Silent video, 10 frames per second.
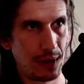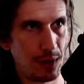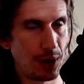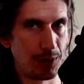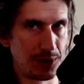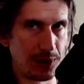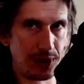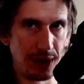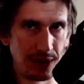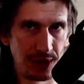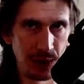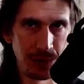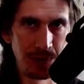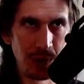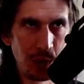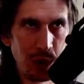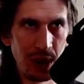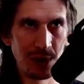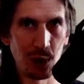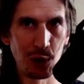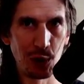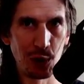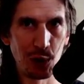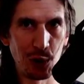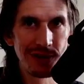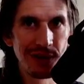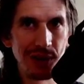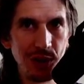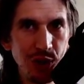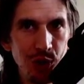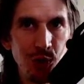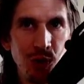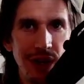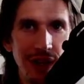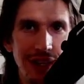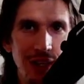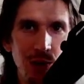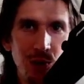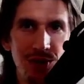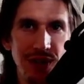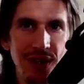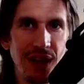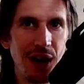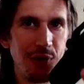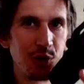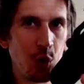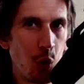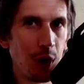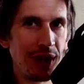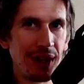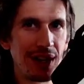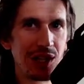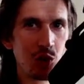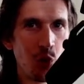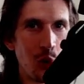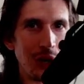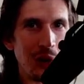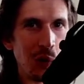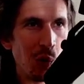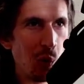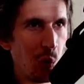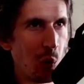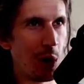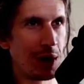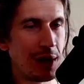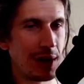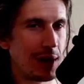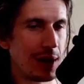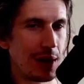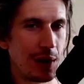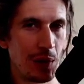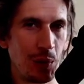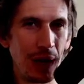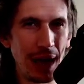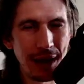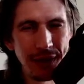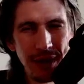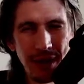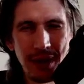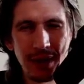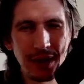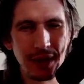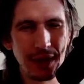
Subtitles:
Welcome to the Zen Zone. We have our first new EUC of 2021. We had the